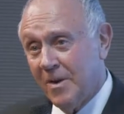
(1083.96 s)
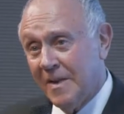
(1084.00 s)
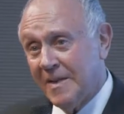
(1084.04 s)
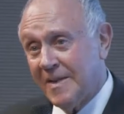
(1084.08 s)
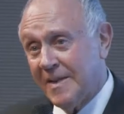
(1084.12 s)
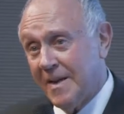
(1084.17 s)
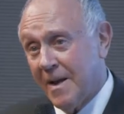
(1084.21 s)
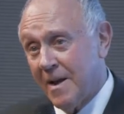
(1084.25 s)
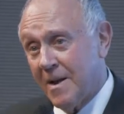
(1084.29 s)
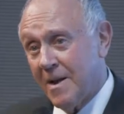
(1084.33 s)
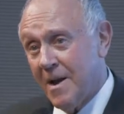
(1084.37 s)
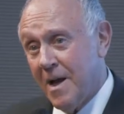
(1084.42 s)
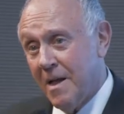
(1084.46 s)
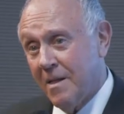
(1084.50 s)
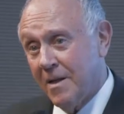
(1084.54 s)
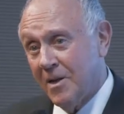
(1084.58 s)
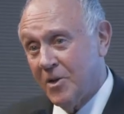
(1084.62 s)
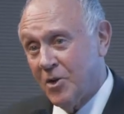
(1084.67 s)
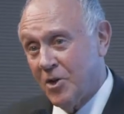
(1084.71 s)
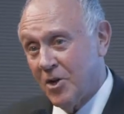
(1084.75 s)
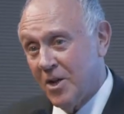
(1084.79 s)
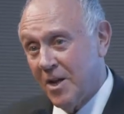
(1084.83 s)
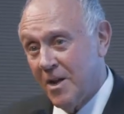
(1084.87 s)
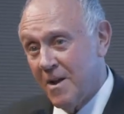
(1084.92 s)
in
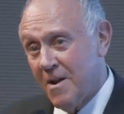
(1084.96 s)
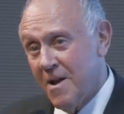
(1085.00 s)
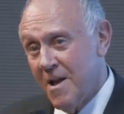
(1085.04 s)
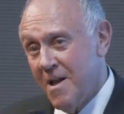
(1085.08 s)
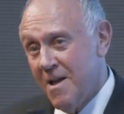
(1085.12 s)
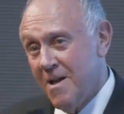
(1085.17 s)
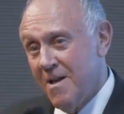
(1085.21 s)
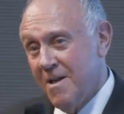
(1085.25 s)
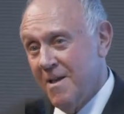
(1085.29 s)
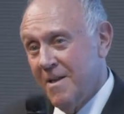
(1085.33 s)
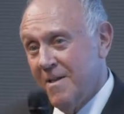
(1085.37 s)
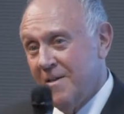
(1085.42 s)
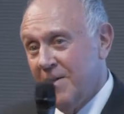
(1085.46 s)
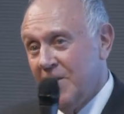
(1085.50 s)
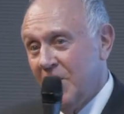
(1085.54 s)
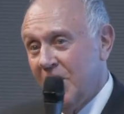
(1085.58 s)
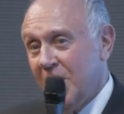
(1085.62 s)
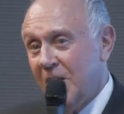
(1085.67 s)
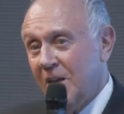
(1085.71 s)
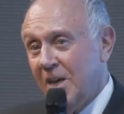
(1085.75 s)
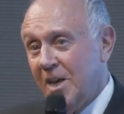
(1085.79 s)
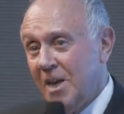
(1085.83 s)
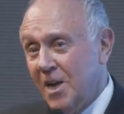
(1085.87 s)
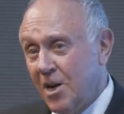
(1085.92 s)
psychology,
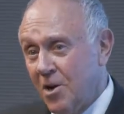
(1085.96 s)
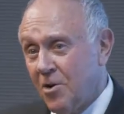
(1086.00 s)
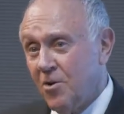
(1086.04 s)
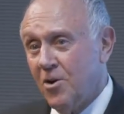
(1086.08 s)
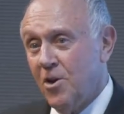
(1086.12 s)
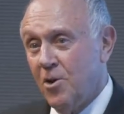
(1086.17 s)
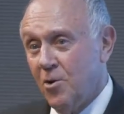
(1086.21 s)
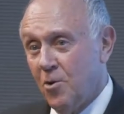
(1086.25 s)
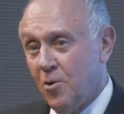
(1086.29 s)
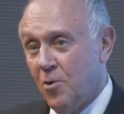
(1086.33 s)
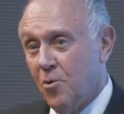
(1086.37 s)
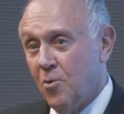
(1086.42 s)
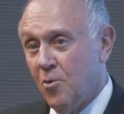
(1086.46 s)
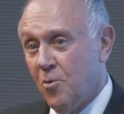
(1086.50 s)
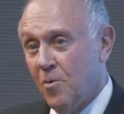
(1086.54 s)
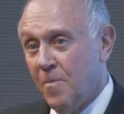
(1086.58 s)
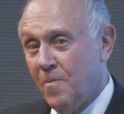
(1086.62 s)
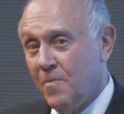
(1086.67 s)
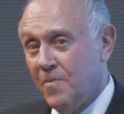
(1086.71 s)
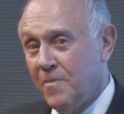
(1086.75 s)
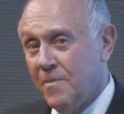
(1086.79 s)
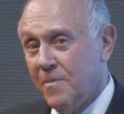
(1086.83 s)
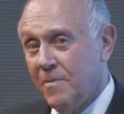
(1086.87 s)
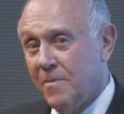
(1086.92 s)
the inner you
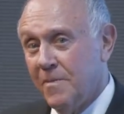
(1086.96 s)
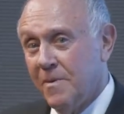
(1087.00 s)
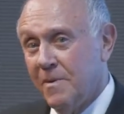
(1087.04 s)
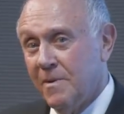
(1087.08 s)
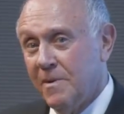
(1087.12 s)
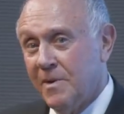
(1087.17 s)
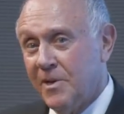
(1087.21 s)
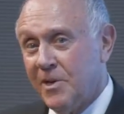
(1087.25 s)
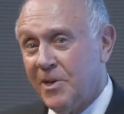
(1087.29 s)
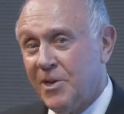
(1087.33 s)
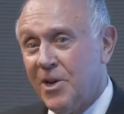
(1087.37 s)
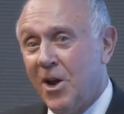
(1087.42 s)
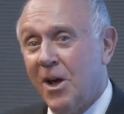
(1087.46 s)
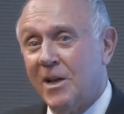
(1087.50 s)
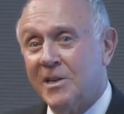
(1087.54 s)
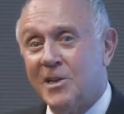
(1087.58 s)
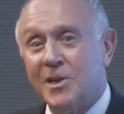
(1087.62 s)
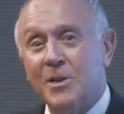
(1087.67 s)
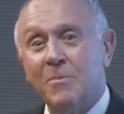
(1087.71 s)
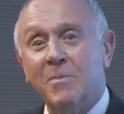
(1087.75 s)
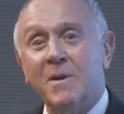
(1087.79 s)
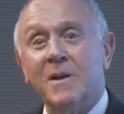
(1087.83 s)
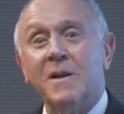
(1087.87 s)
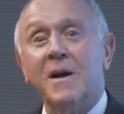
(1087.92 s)

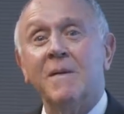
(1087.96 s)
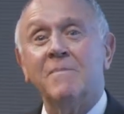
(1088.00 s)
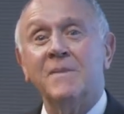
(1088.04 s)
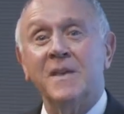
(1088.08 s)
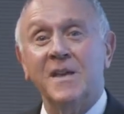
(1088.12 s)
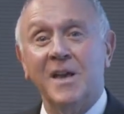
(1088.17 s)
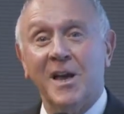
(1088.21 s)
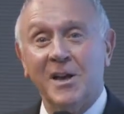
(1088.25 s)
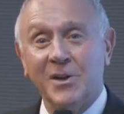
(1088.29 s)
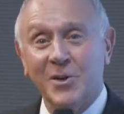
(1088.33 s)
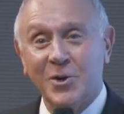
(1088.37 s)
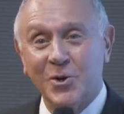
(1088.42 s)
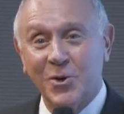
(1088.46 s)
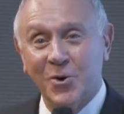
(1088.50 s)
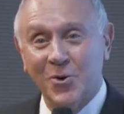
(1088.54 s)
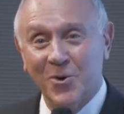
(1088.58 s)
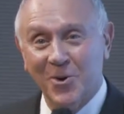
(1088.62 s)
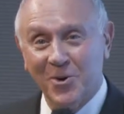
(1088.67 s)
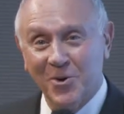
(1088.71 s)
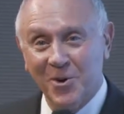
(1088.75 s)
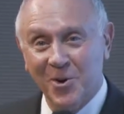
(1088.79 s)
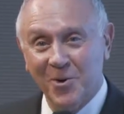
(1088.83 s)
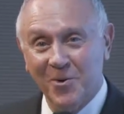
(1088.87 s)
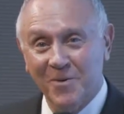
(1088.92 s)
starts to become the
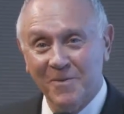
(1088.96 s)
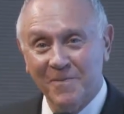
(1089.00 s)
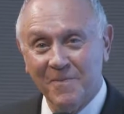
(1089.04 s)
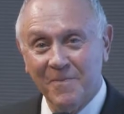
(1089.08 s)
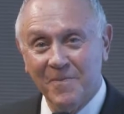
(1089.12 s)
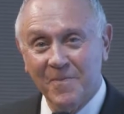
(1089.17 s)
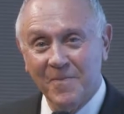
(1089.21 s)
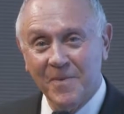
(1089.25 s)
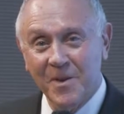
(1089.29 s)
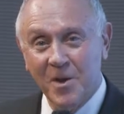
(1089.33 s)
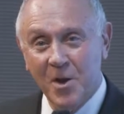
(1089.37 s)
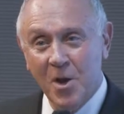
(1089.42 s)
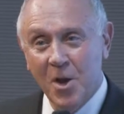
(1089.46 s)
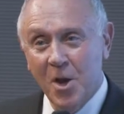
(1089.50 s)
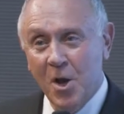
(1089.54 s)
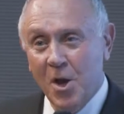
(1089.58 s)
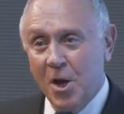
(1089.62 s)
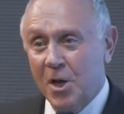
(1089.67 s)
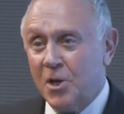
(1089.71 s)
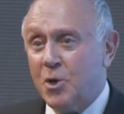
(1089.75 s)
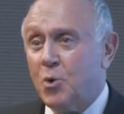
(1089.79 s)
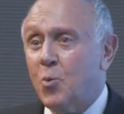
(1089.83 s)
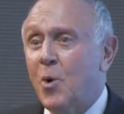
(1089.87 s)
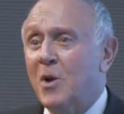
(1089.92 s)
external you.
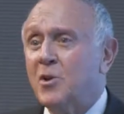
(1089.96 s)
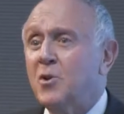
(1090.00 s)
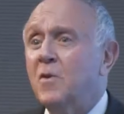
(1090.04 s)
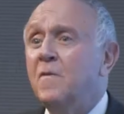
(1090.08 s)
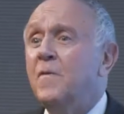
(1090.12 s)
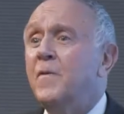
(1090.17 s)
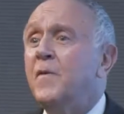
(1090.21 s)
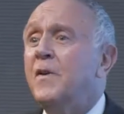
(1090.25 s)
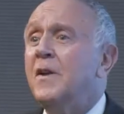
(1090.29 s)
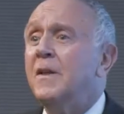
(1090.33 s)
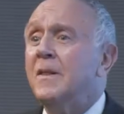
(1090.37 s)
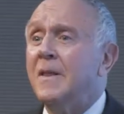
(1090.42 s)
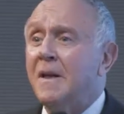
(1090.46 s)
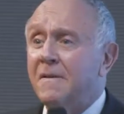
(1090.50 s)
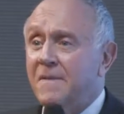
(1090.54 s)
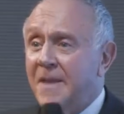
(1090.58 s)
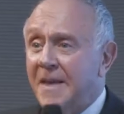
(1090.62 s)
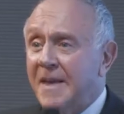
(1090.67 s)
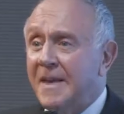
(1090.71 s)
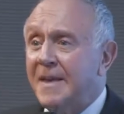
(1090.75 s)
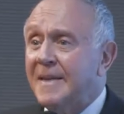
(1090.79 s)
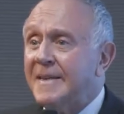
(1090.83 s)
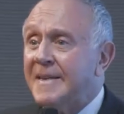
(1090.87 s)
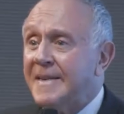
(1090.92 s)
It's what you feel on
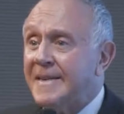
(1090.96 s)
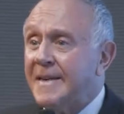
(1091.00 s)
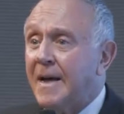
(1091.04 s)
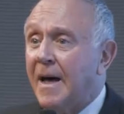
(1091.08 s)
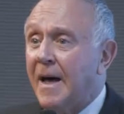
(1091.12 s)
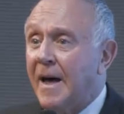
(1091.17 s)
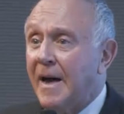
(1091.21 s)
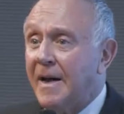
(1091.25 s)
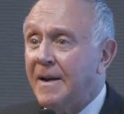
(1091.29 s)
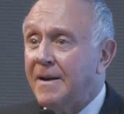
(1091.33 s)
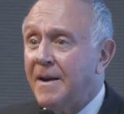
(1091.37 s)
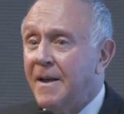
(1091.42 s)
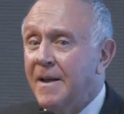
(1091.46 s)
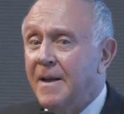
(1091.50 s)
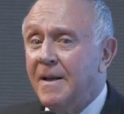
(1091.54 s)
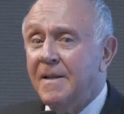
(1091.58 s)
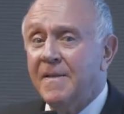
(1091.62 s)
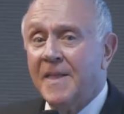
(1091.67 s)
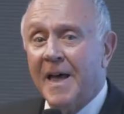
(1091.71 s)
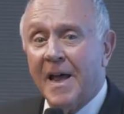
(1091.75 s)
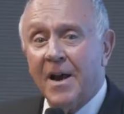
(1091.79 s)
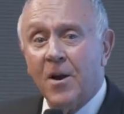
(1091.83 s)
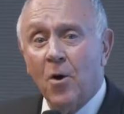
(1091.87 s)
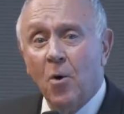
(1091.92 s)
the inside
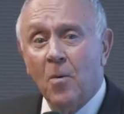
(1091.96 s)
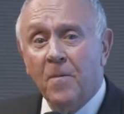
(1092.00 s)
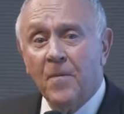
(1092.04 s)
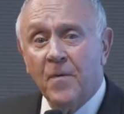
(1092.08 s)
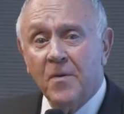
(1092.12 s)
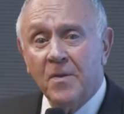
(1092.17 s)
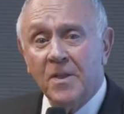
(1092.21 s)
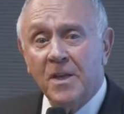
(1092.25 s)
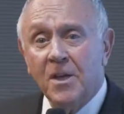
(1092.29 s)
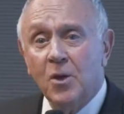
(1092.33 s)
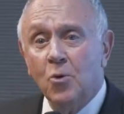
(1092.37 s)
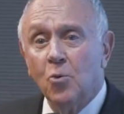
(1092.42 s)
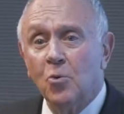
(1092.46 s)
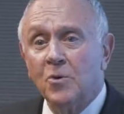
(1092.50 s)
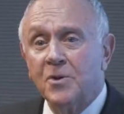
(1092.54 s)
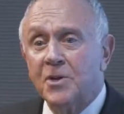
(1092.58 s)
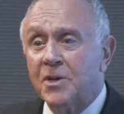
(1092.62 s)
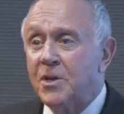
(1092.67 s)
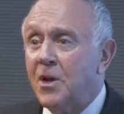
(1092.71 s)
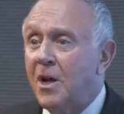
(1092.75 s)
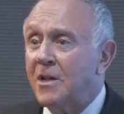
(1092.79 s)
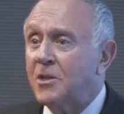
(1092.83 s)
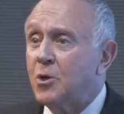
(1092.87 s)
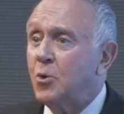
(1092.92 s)
that hopefully you will
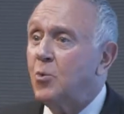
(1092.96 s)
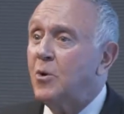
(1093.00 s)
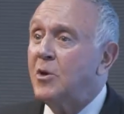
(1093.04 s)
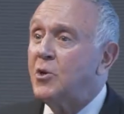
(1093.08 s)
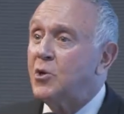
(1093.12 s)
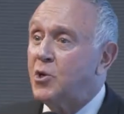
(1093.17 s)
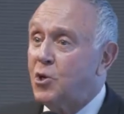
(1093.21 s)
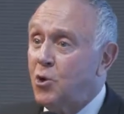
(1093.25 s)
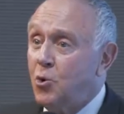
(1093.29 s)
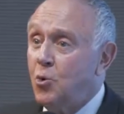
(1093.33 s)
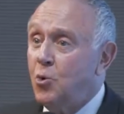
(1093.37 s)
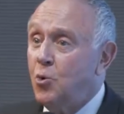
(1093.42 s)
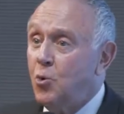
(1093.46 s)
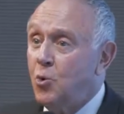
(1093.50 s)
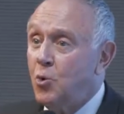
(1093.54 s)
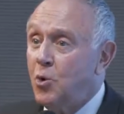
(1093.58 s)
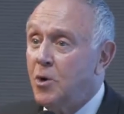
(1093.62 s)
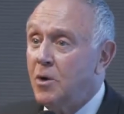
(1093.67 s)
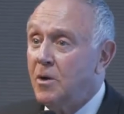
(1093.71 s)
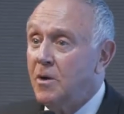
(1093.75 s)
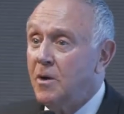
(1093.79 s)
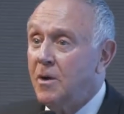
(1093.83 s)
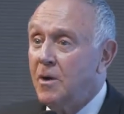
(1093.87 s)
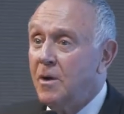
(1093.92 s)
start to exude
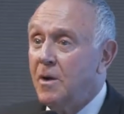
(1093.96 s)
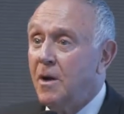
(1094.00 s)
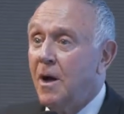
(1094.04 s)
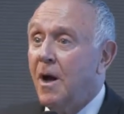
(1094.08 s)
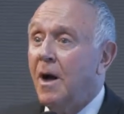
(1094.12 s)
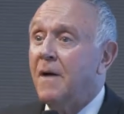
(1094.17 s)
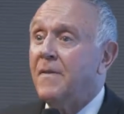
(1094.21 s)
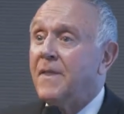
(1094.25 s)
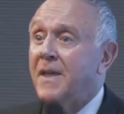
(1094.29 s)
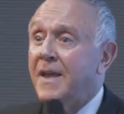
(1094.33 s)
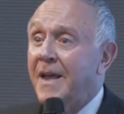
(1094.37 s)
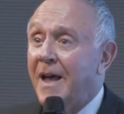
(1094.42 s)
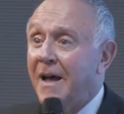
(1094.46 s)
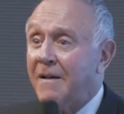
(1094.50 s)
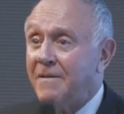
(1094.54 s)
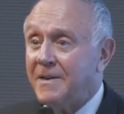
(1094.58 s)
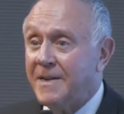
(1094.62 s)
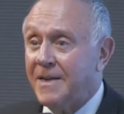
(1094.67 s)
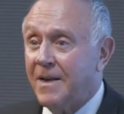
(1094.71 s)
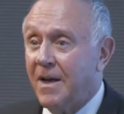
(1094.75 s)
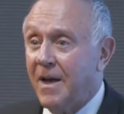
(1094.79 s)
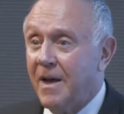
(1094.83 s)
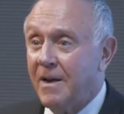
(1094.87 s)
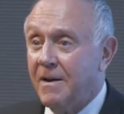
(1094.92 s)
on the
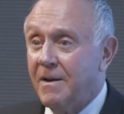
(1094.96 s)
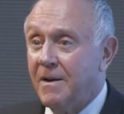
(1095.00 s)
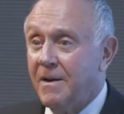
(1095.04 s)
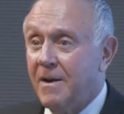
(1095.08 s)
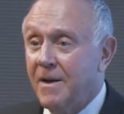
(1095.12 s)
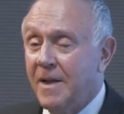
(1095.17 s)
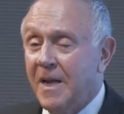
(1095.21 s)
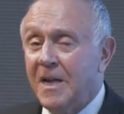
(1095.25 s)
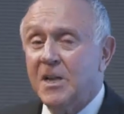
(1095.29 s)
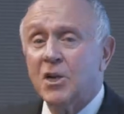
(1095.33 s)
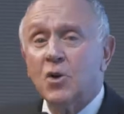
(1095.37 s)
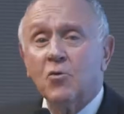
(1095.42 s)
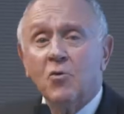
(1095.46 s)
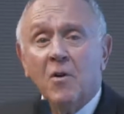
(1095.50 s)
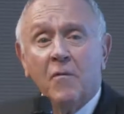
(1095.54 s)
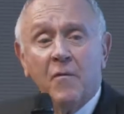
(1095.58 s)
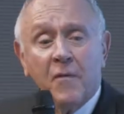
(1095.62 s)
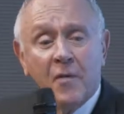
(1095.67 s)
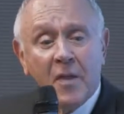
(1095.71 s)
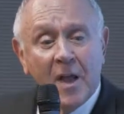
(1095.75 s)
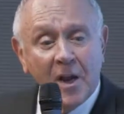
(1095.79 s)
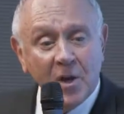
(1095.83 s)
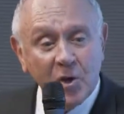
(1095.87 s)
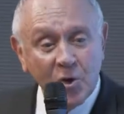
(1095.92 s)
outside. It's a
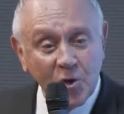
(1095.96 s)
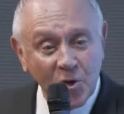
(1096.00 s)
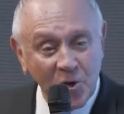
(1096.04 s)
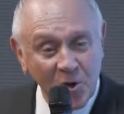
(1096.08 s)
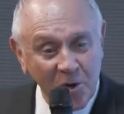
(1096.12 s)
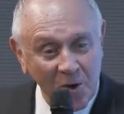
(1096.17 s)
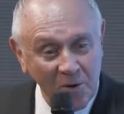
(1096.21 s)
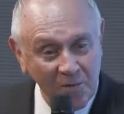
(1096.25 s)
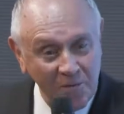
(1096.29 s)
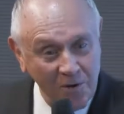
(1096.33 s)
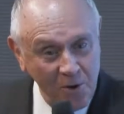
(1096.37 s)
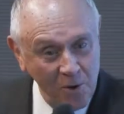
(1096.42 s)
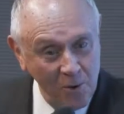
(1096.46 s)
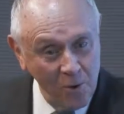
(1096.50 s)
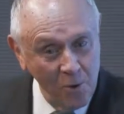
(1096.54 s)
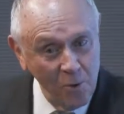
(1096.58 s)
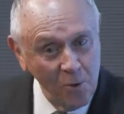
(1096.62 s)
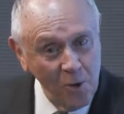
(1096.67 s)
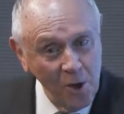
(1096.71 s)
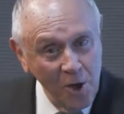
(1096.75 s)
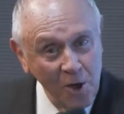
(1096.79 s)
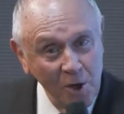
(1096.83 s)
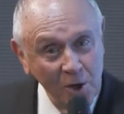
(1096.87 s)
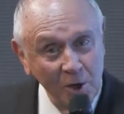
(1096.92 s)
reflection of
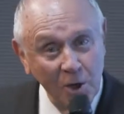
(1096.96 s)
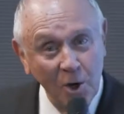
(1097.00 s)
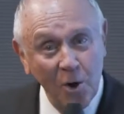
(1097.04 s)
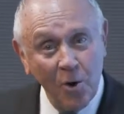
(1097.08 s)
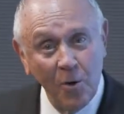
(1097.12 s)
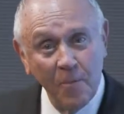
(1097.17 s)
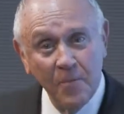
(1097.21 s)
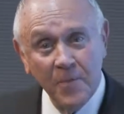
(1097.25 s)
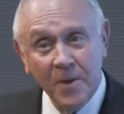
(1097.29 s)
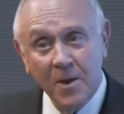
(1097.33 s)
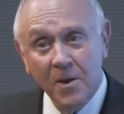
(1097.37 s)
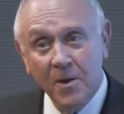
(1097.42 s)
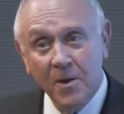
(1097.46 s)
you. So